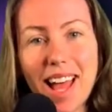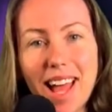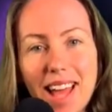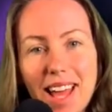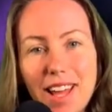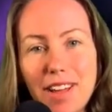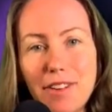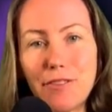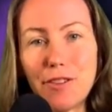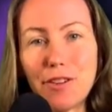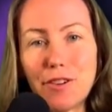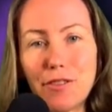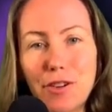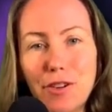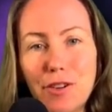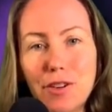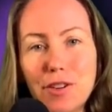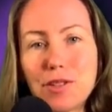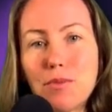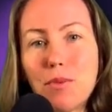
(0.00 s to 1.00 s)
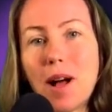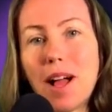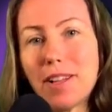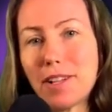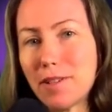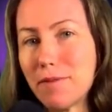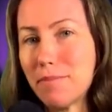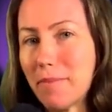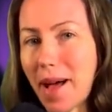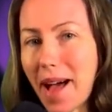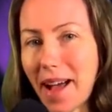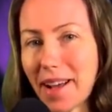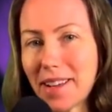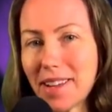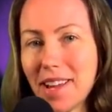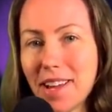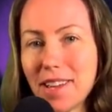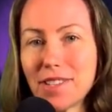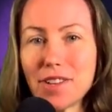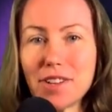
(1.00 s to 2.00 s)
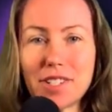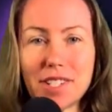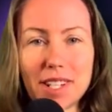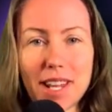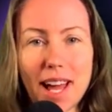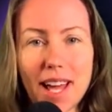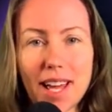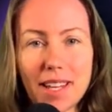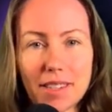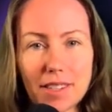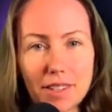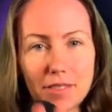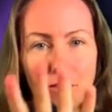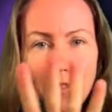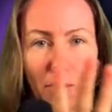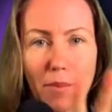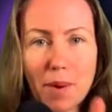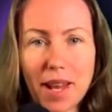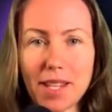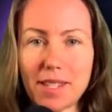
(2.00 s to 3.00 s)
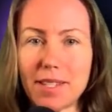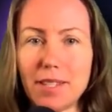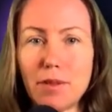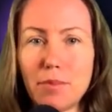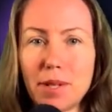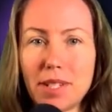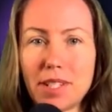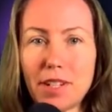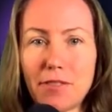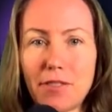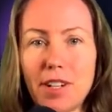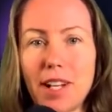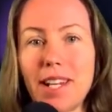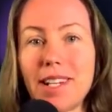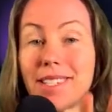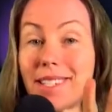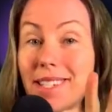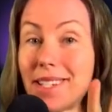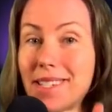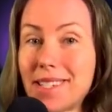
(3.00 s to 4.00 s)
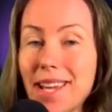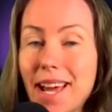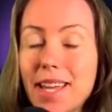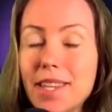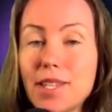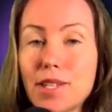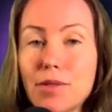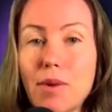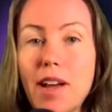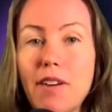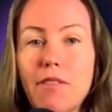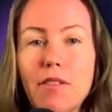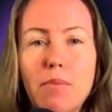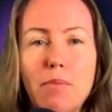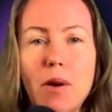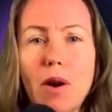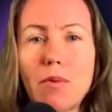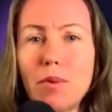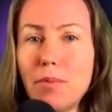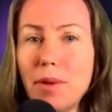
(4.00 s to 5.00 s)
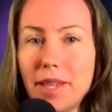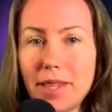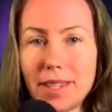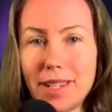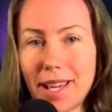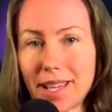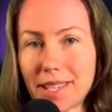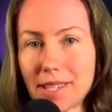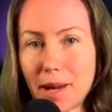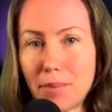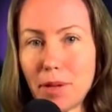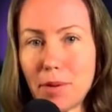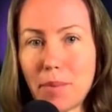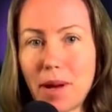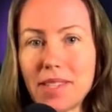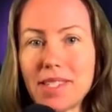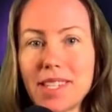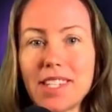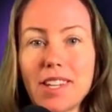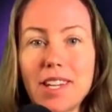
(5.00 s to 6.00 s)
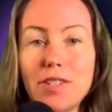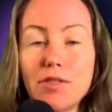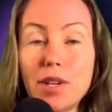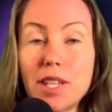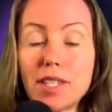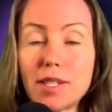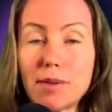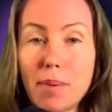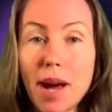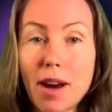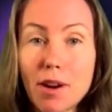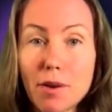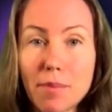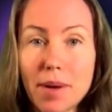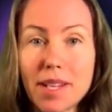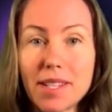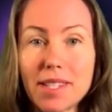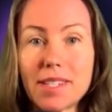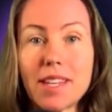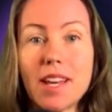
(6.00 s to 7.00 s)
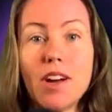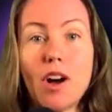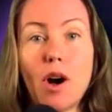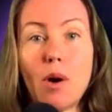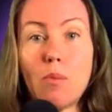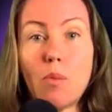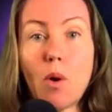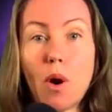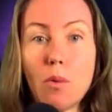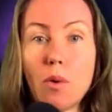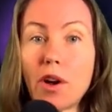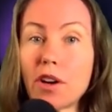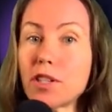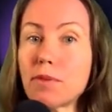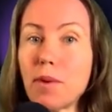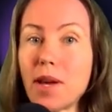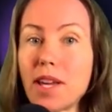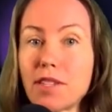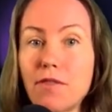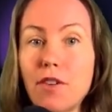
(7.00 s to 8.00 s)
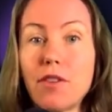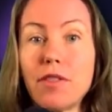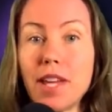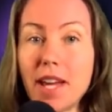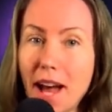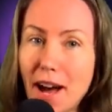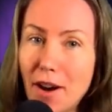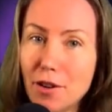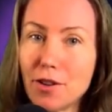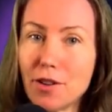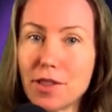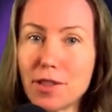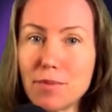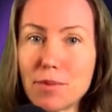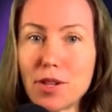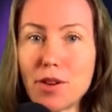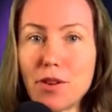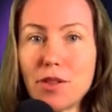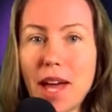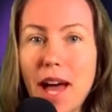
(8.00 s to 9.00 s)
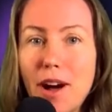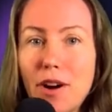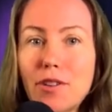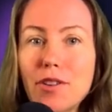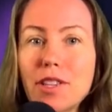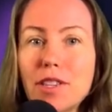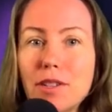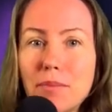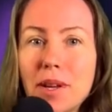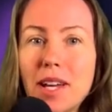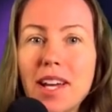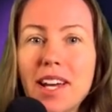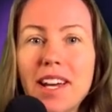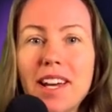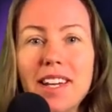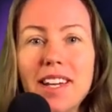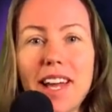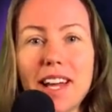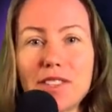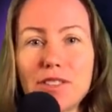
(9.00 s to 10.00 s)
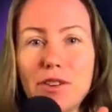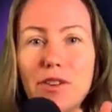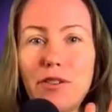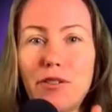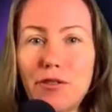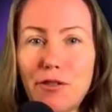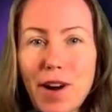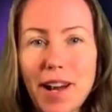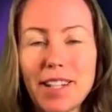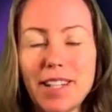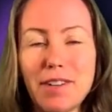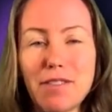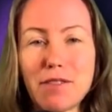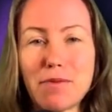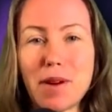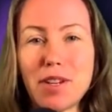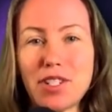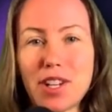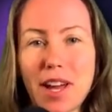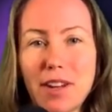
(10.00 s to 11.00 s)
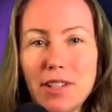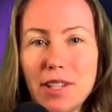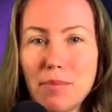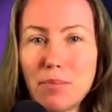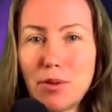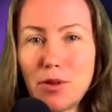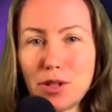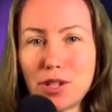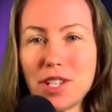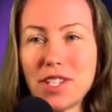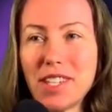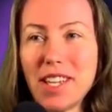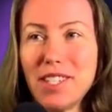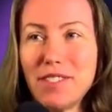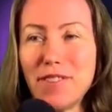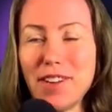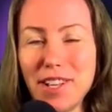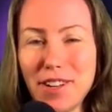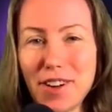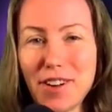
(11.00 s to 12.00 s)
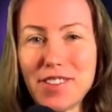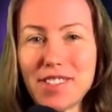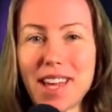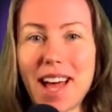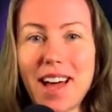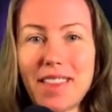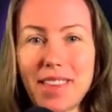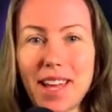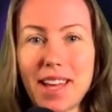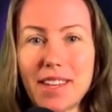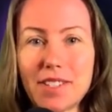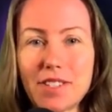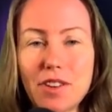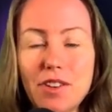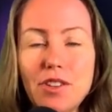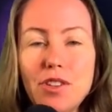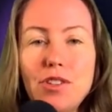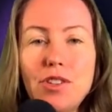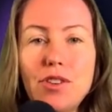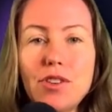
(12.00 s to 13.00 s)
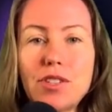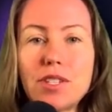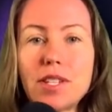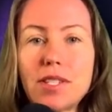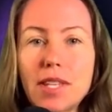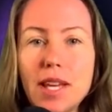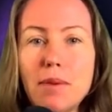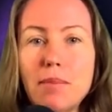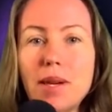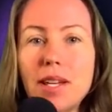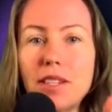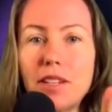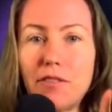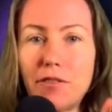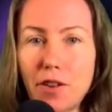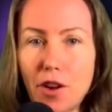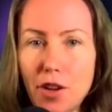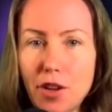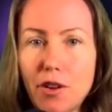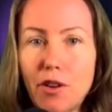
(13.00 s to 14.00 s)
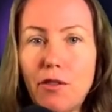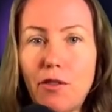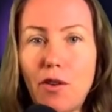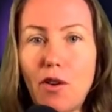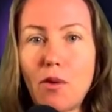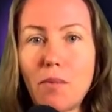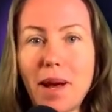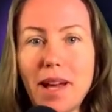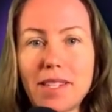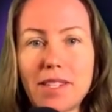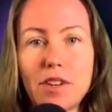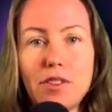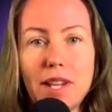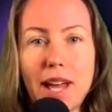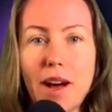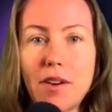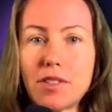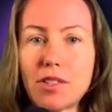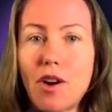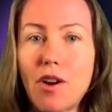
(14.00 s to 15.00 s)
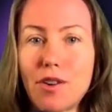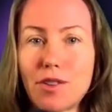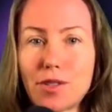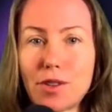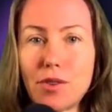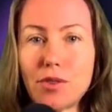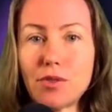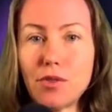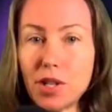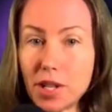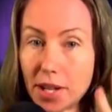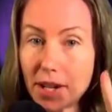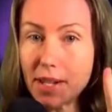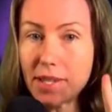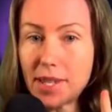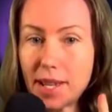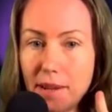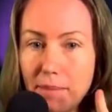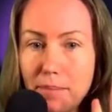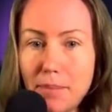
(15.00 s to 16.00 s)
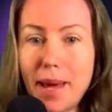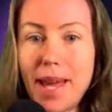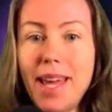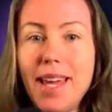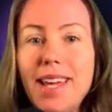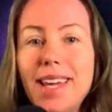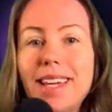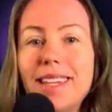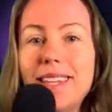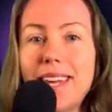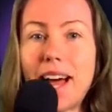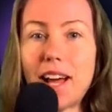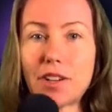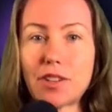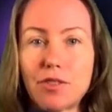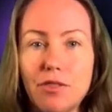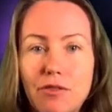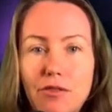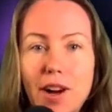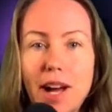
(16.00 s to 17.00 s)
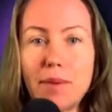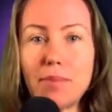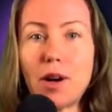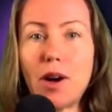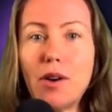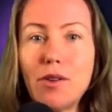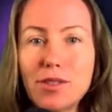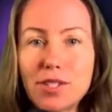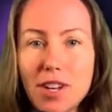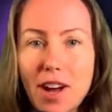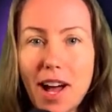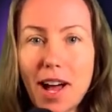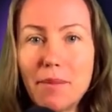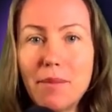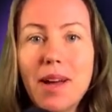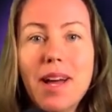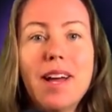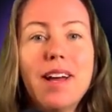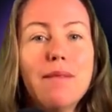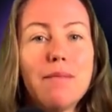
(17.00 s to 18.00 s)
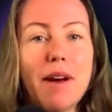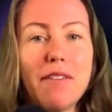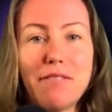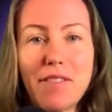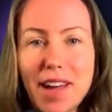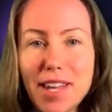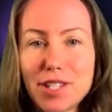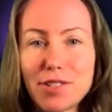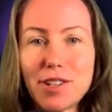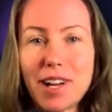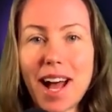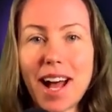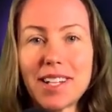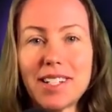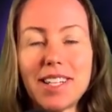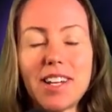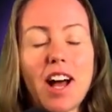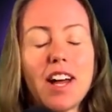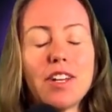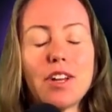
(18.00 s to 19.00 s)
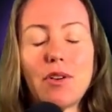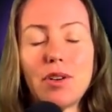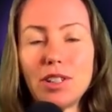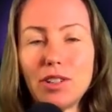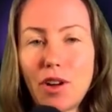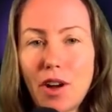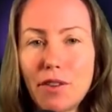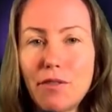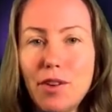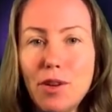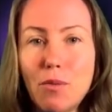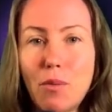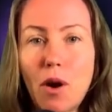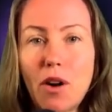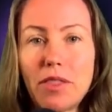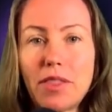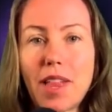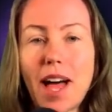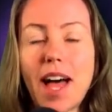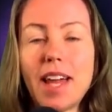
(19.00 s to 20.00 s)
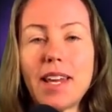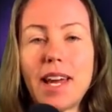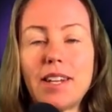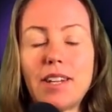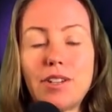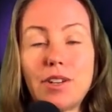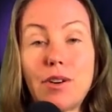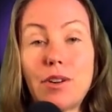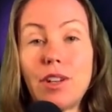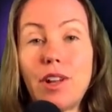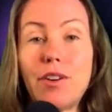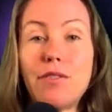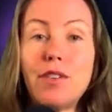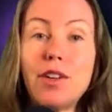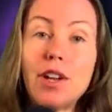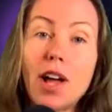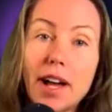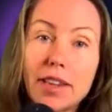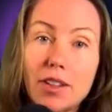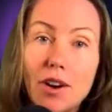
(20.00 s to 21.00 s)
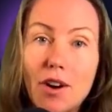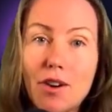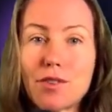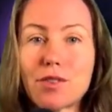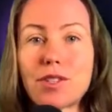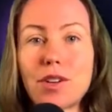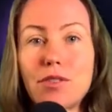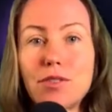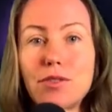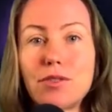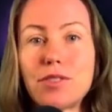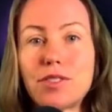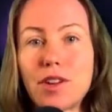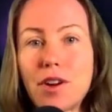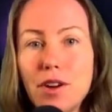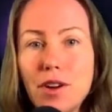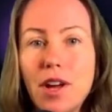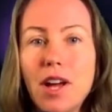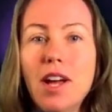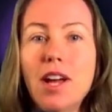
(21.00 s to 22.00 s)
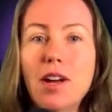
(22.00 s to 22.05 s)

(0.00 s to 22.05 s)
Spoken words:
Hey, frugivores, welcome back. So today the format is a little bit different and it's going to stay this way for probably the next couple of months as I do experiments on what works best for the algorithm. So the algorithm gets all friendly with my channel and pushes these videos out there. So you used to see me in the vertical format, so now it's horizontal. You're going to see me in the actual frame the whole time, my face reacting. I know a lot of you want that and I know a lot of you like the horizontal, so